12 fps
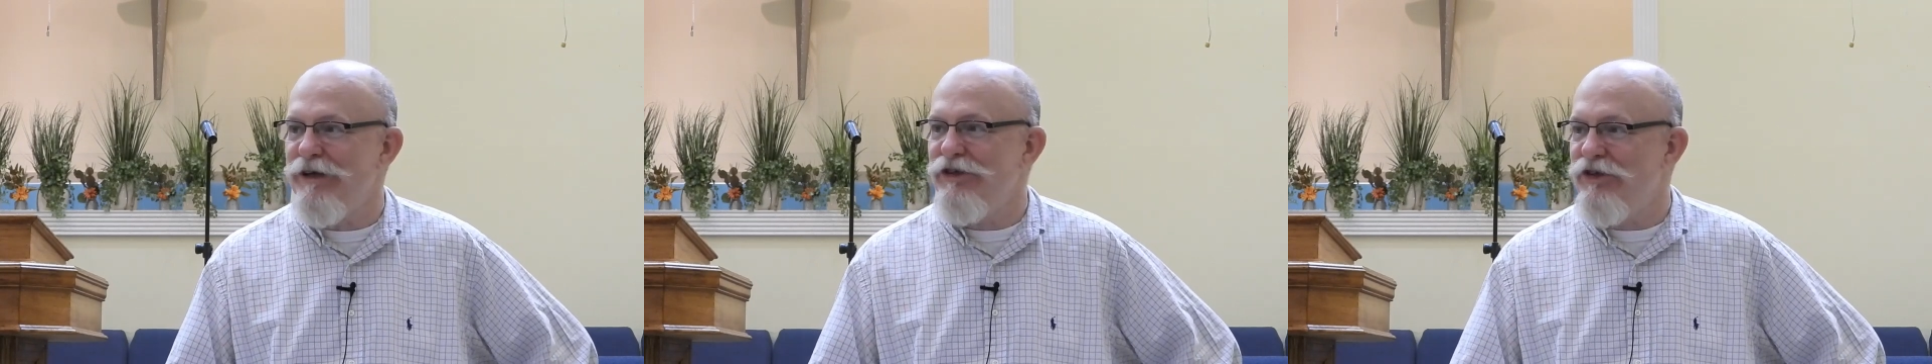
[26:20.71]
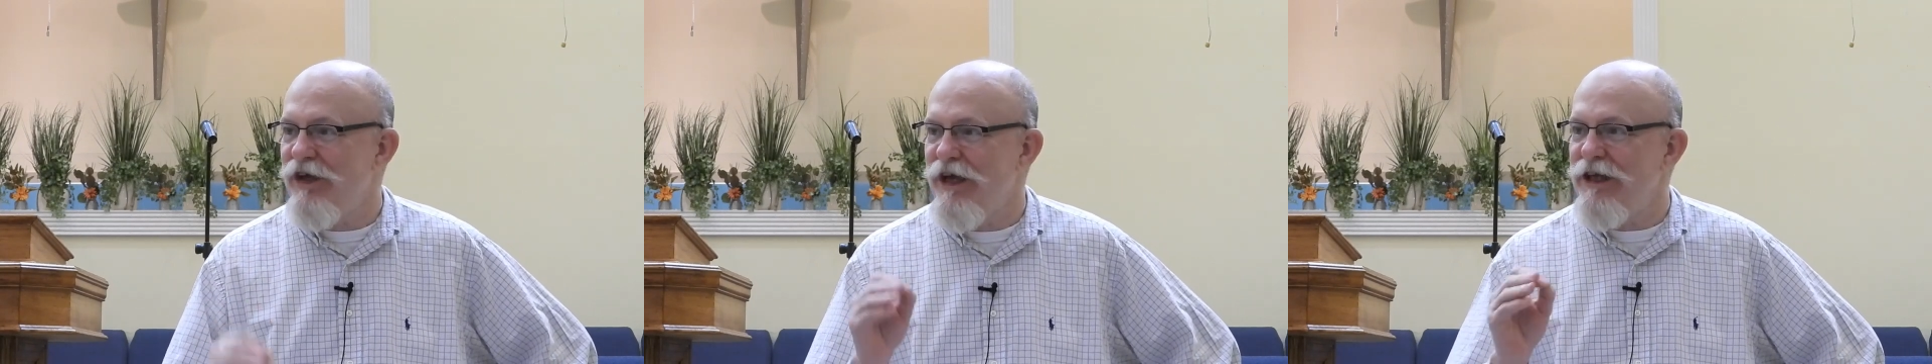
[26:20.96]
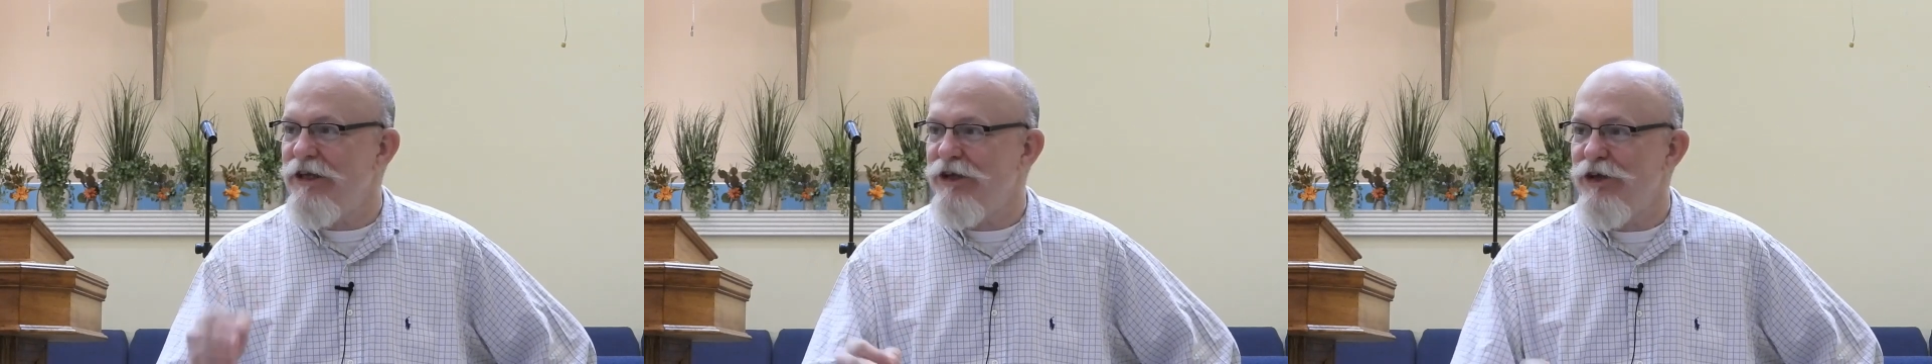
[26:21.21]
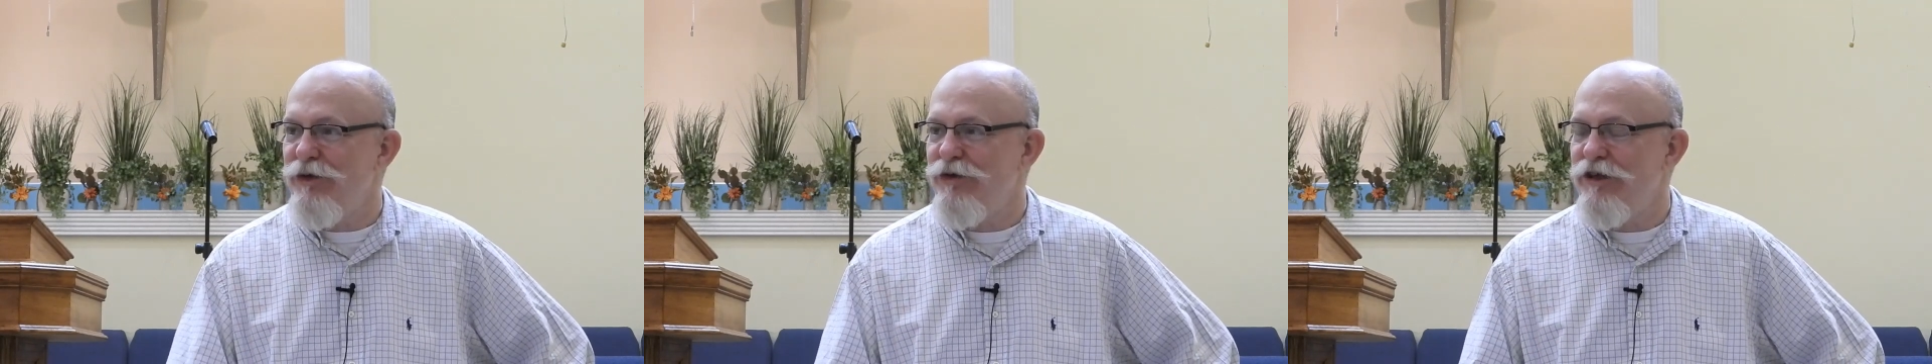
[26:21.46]
He's telling
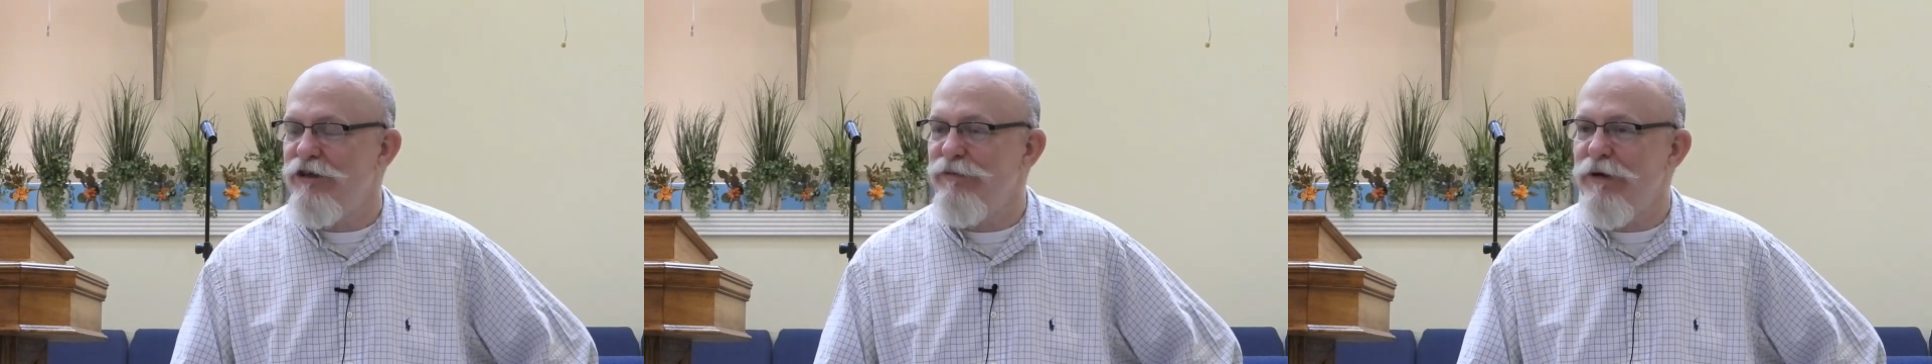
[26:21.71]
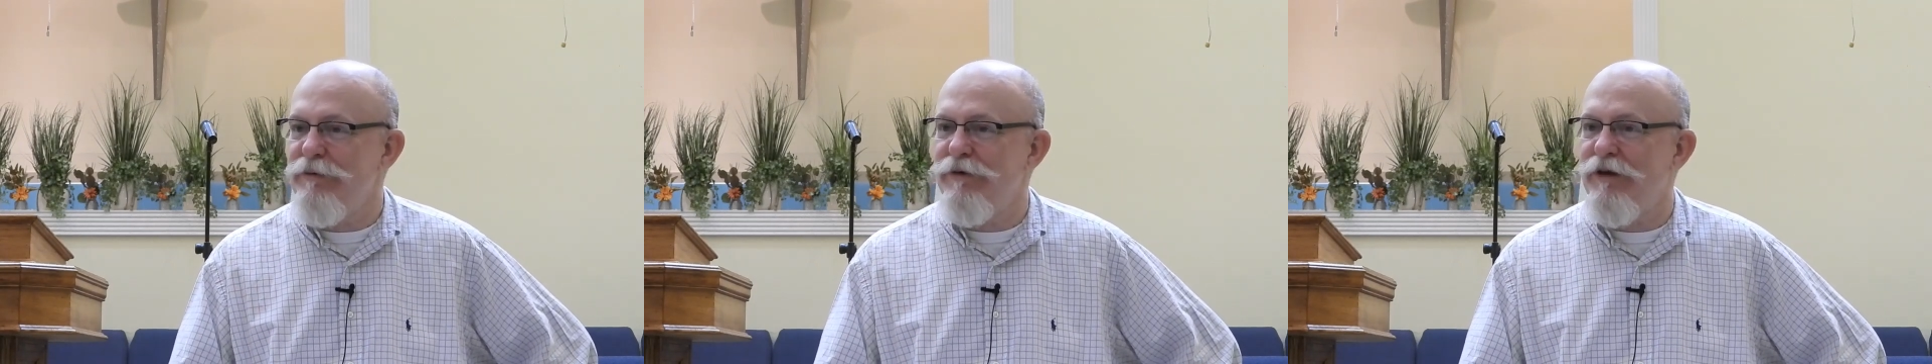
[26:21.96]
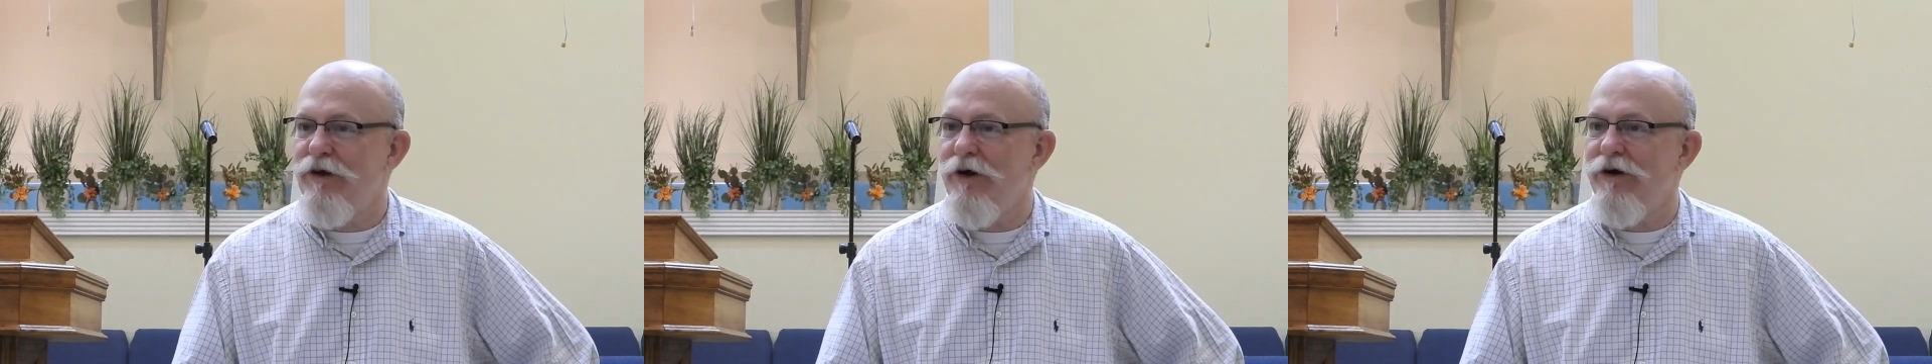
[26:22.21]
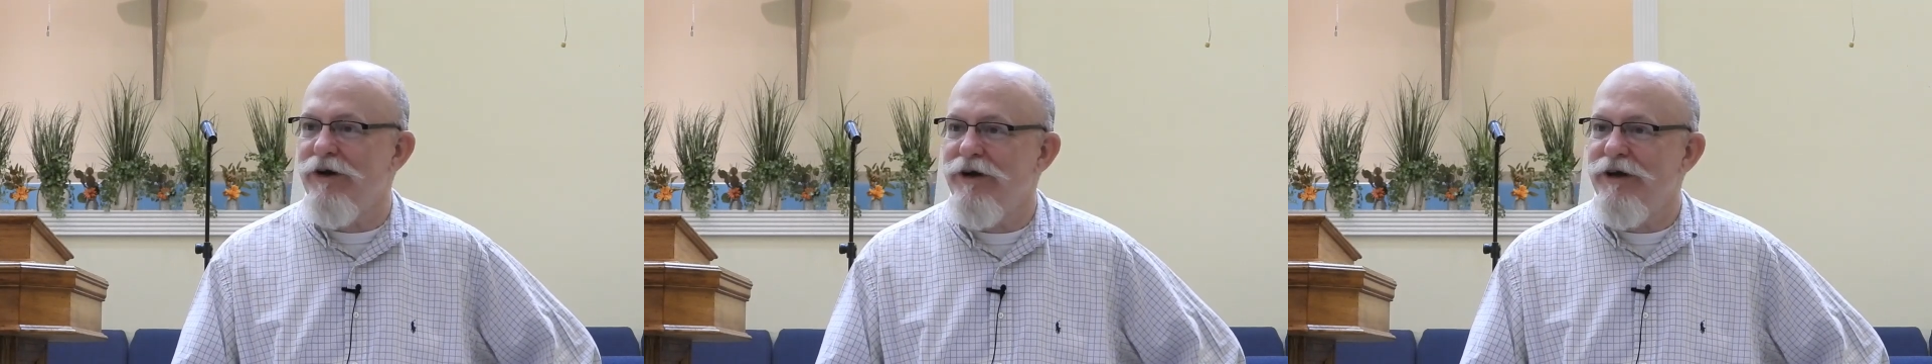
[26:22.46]
you who these people
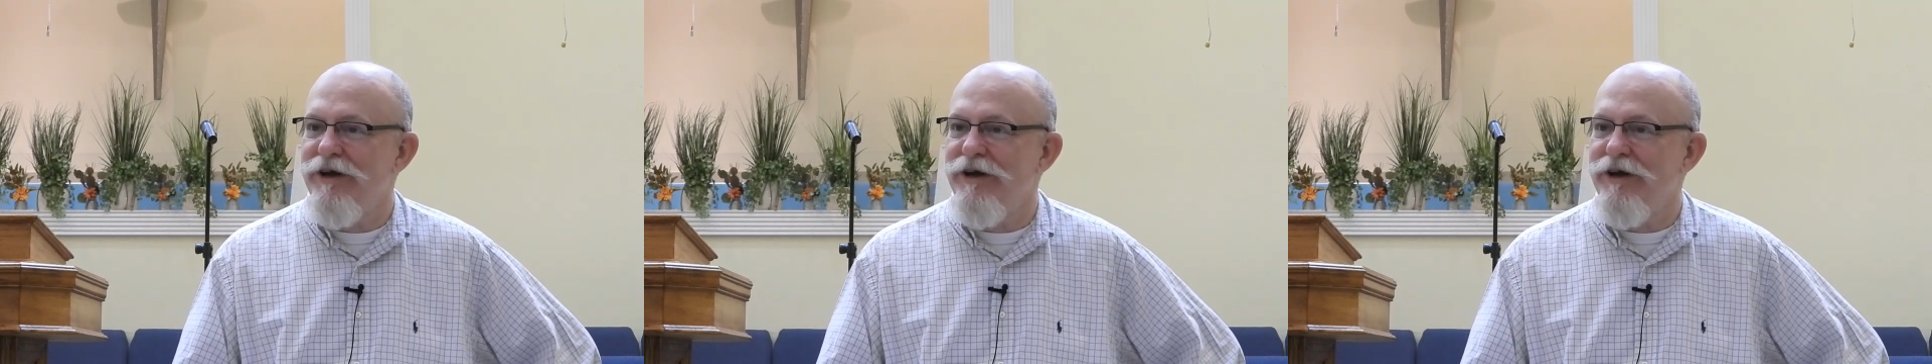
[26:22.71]
are.